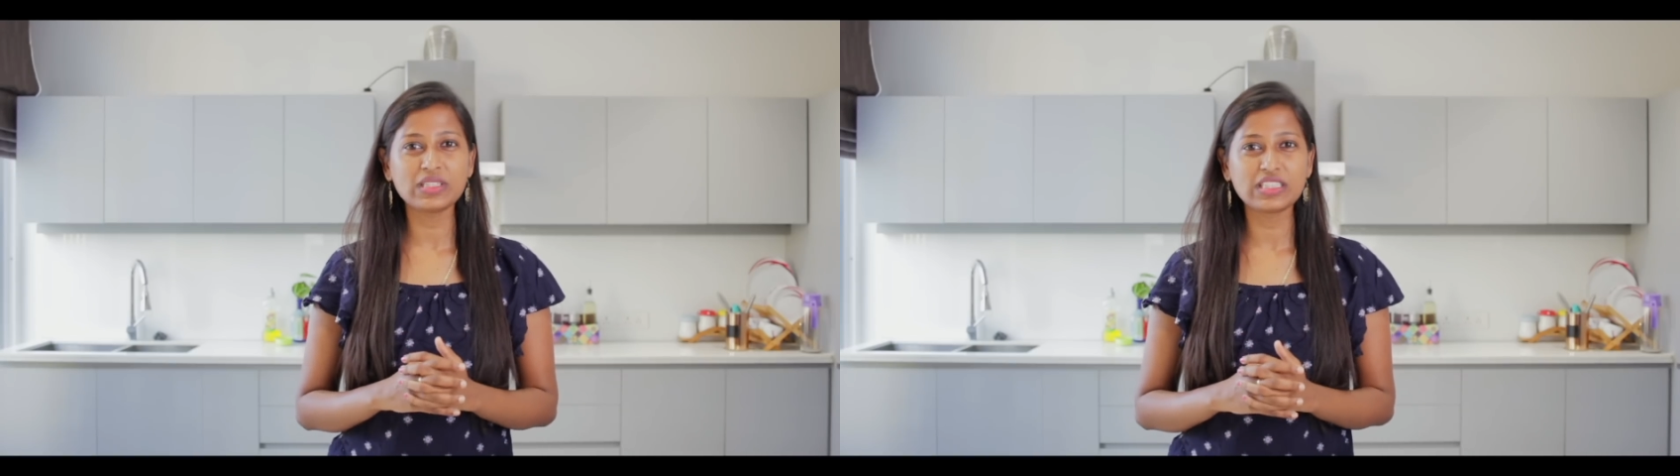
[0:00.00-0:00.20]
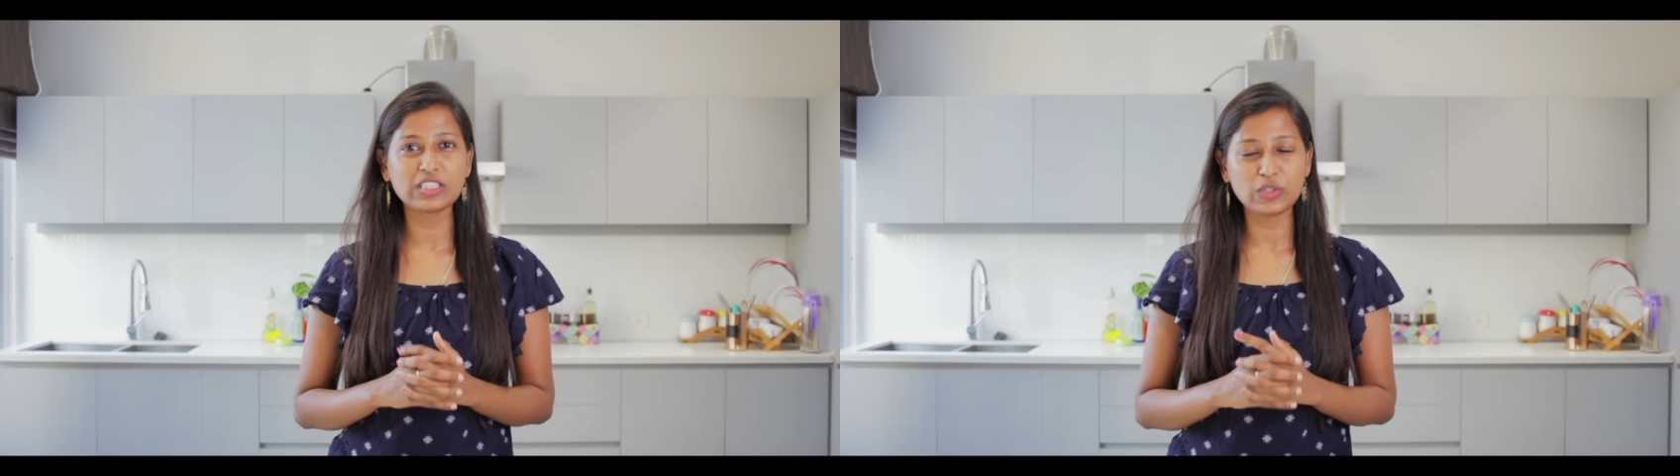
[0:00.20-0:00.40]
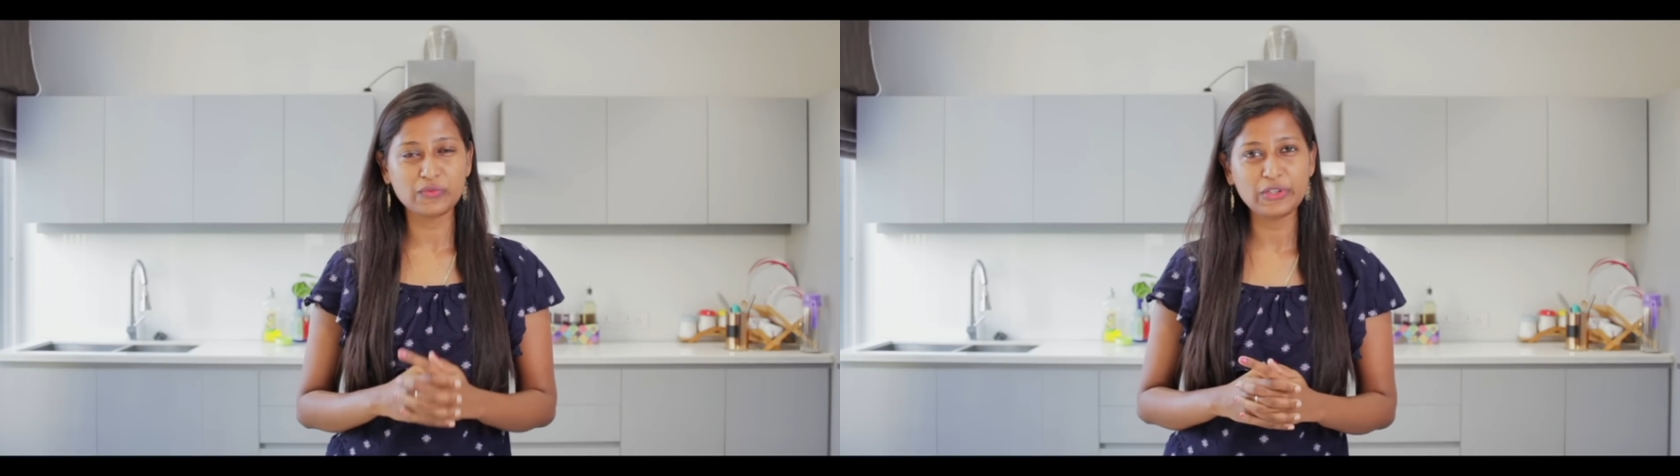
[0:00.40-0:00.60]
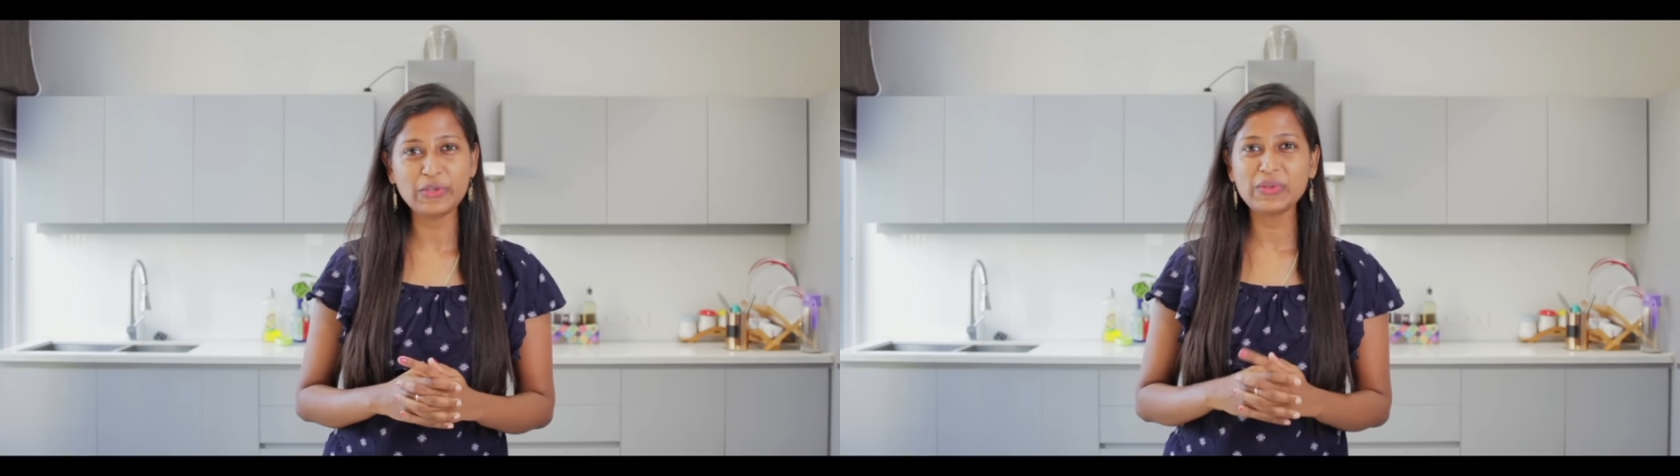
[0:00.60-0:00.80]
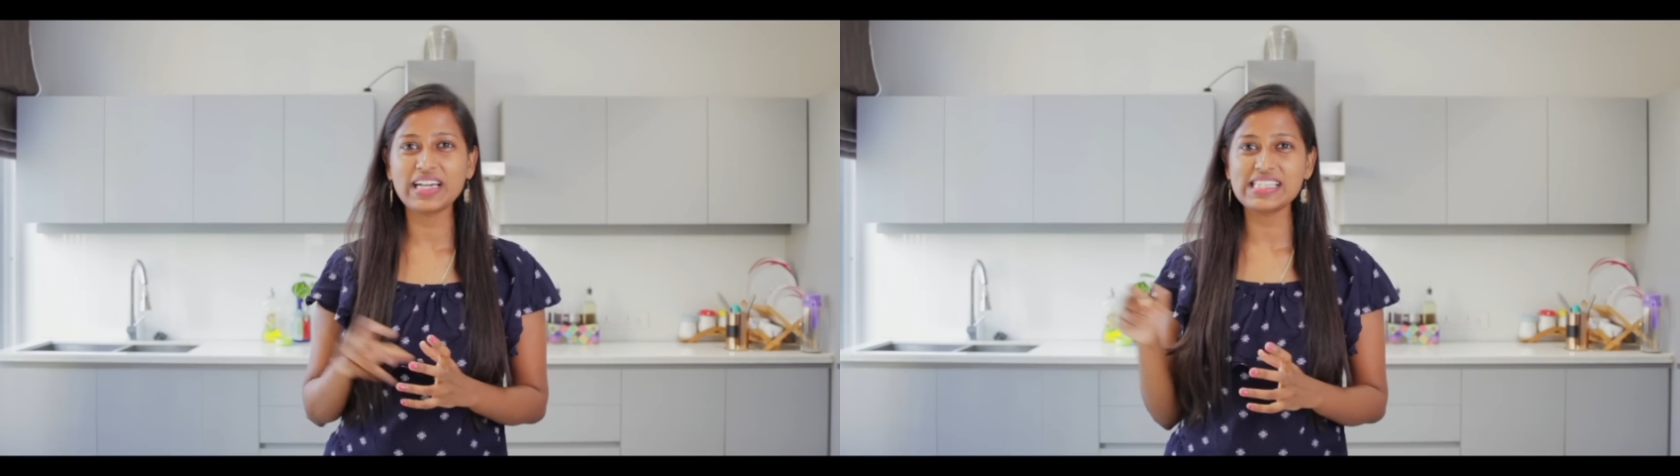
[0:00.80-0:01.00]
it turned out for
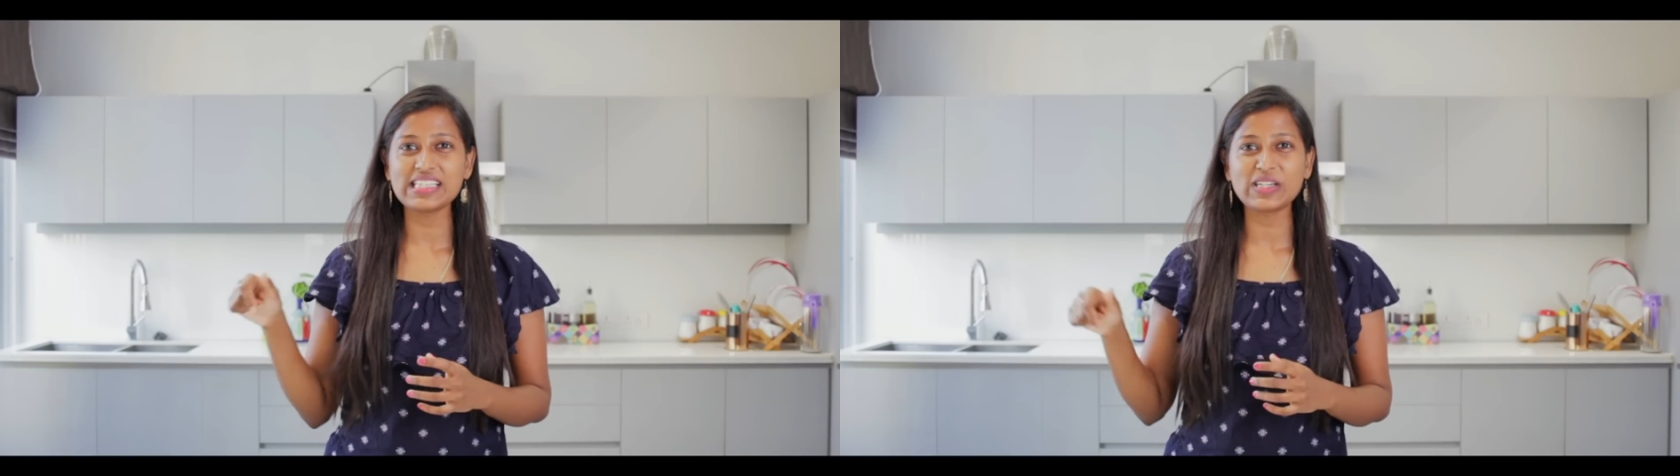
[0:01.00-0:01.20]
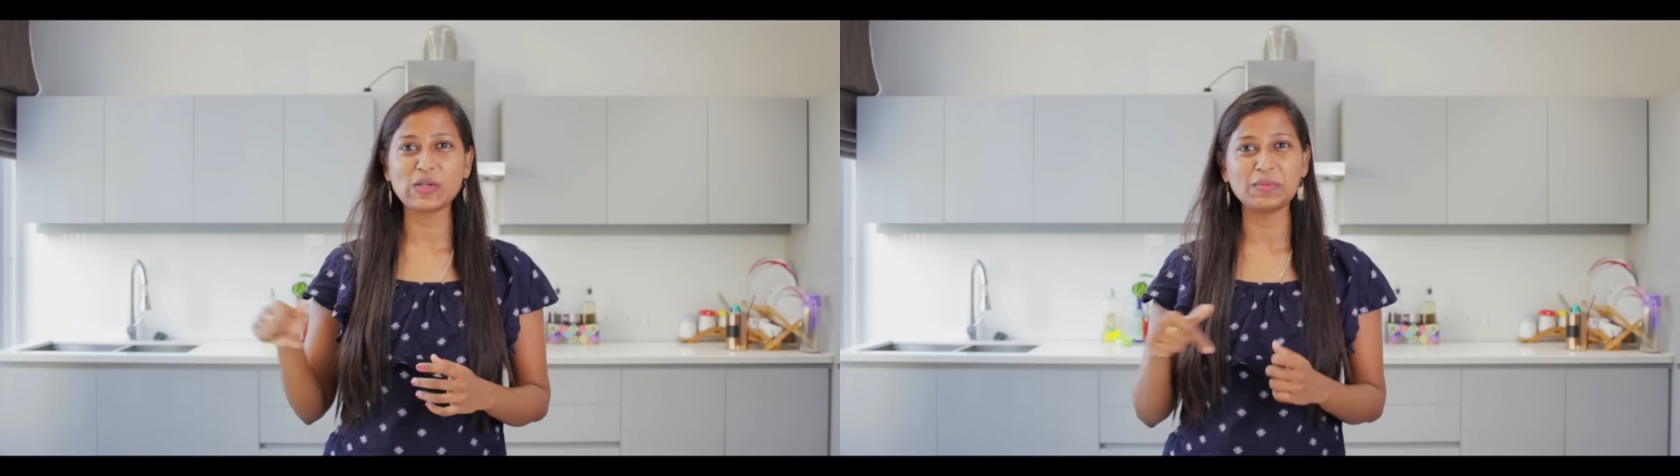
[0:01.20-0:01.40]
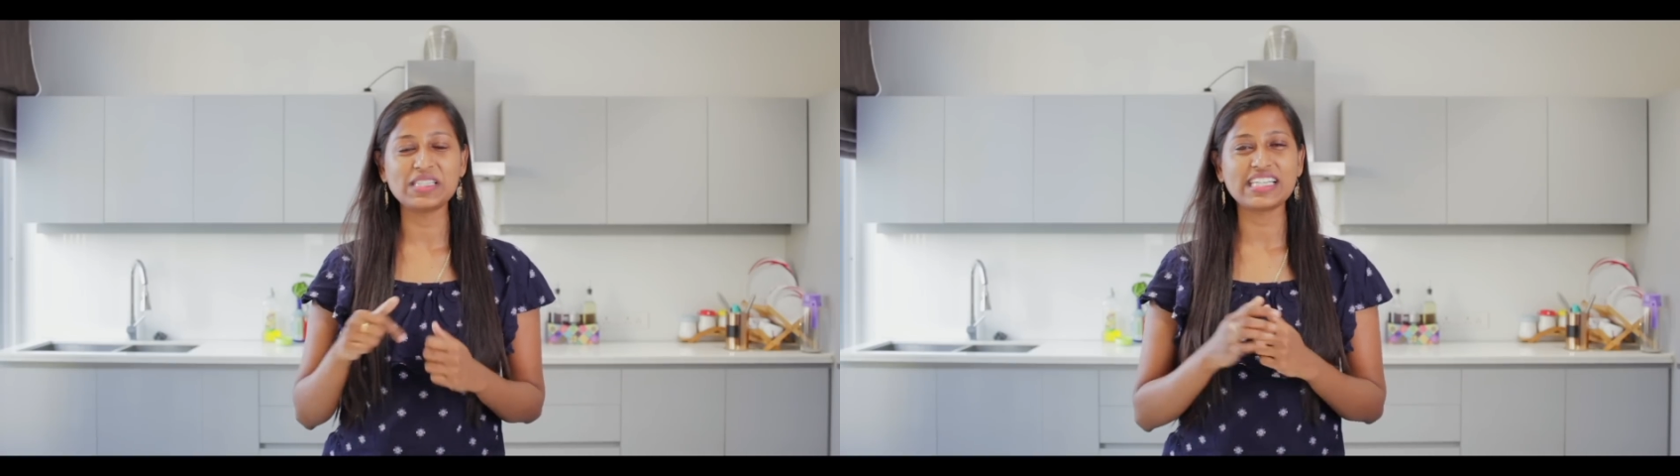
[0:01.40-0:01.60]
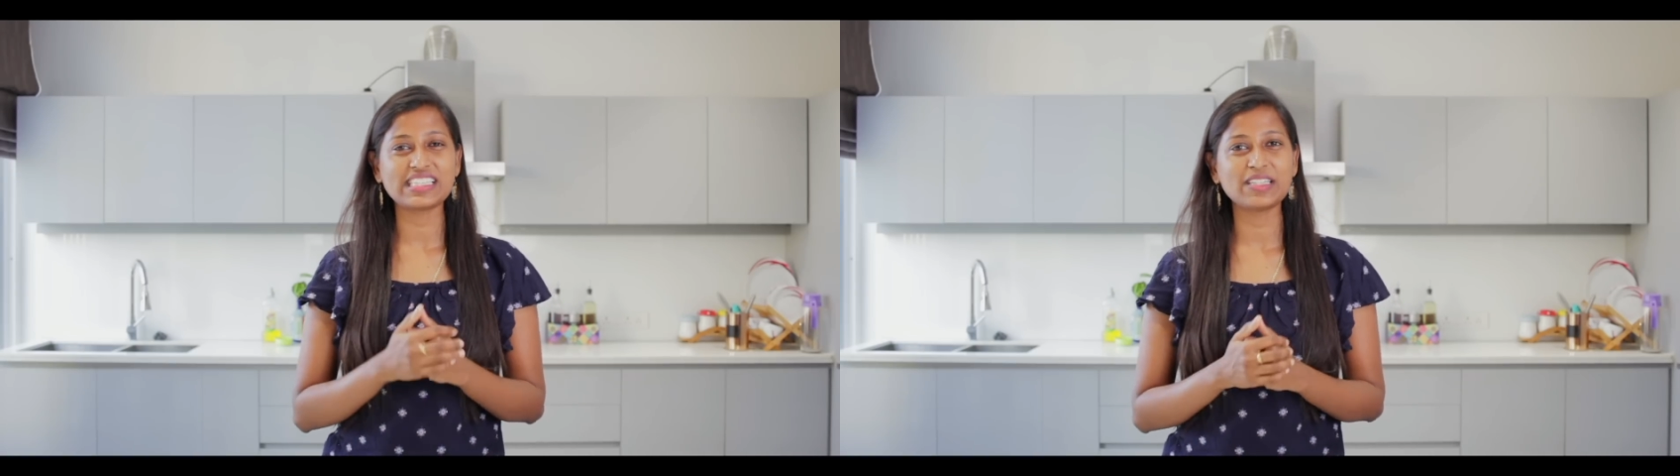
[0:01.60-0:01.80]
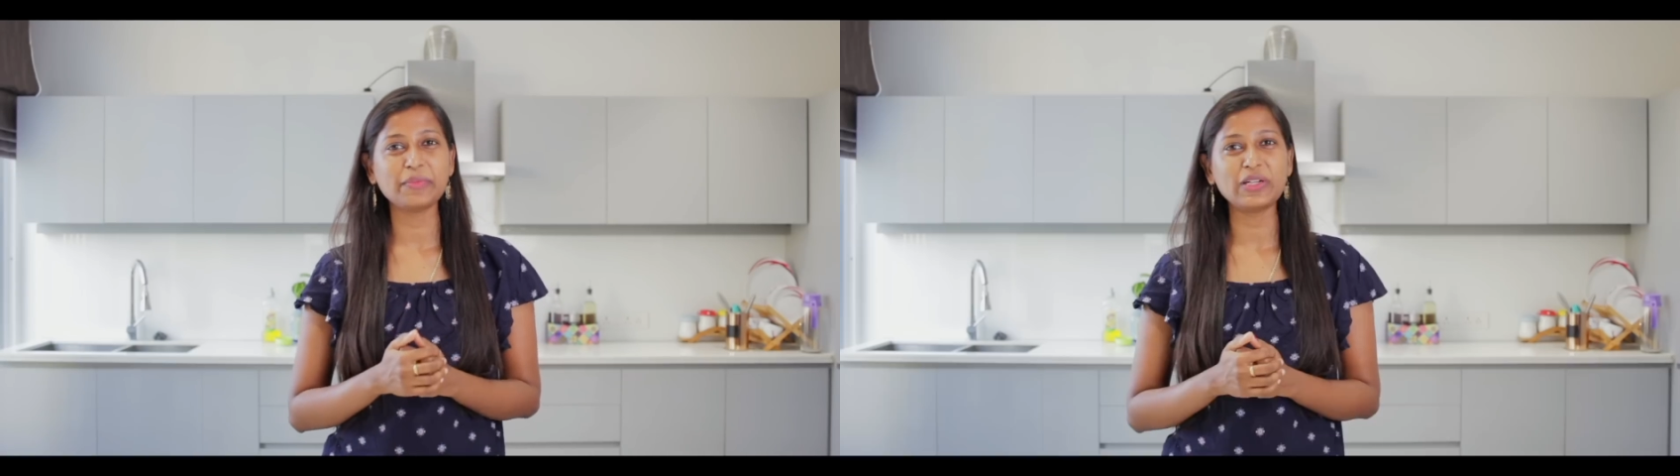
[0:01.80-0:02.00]
you guys in the comment
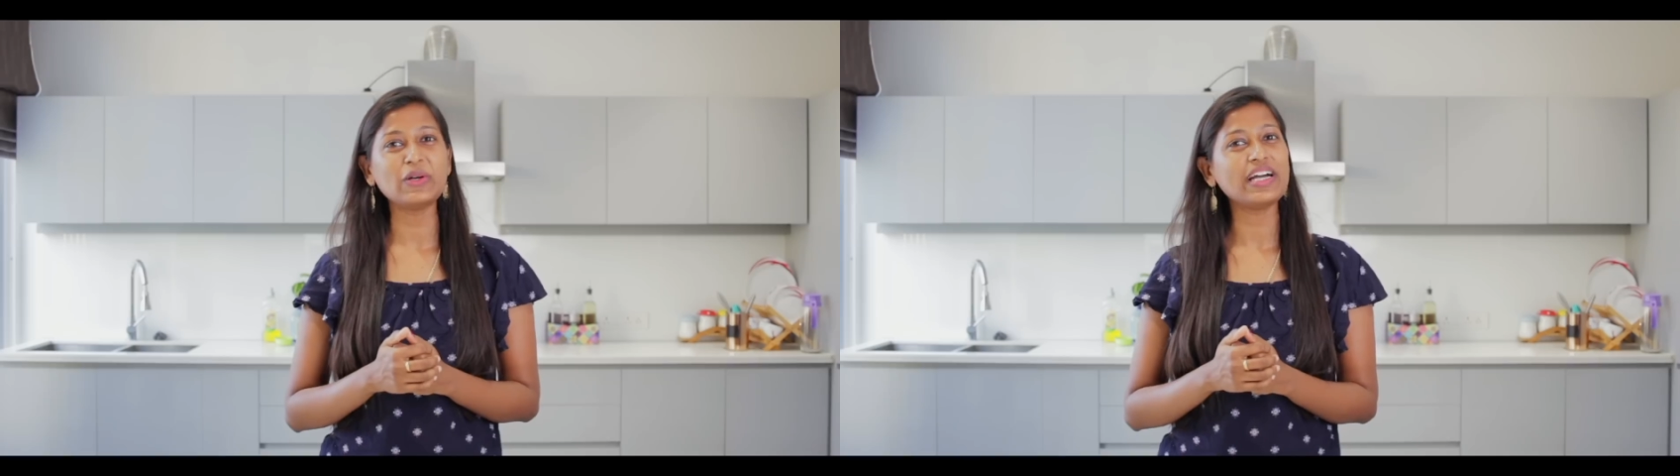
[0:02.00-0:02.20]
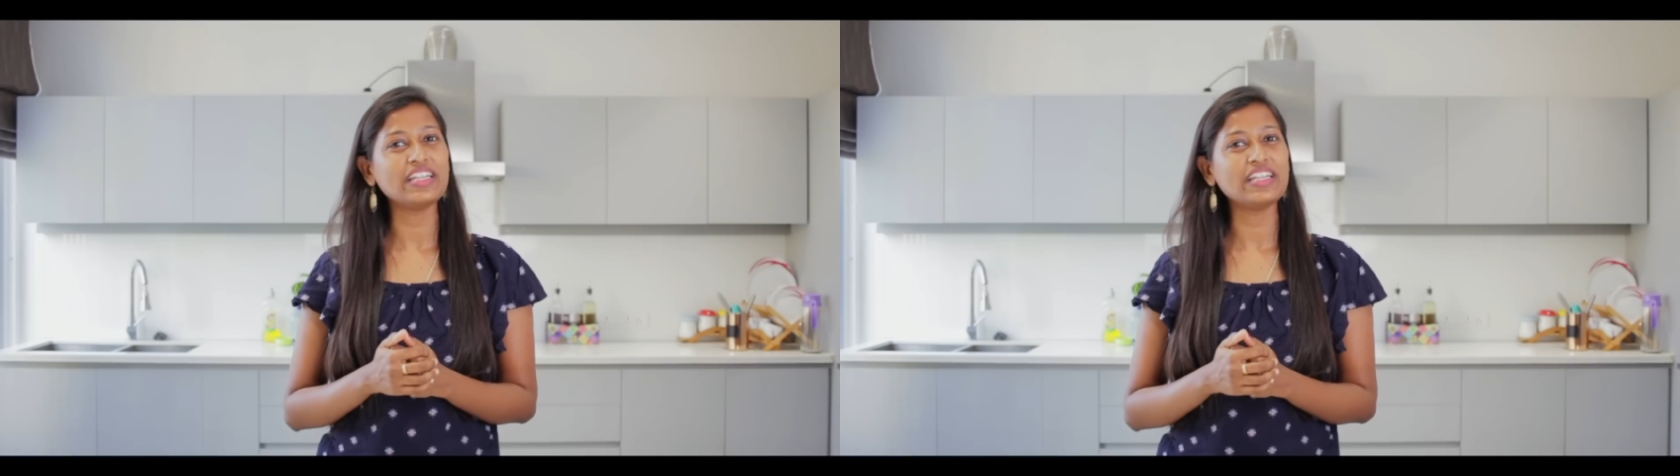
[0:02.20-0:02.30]
section below.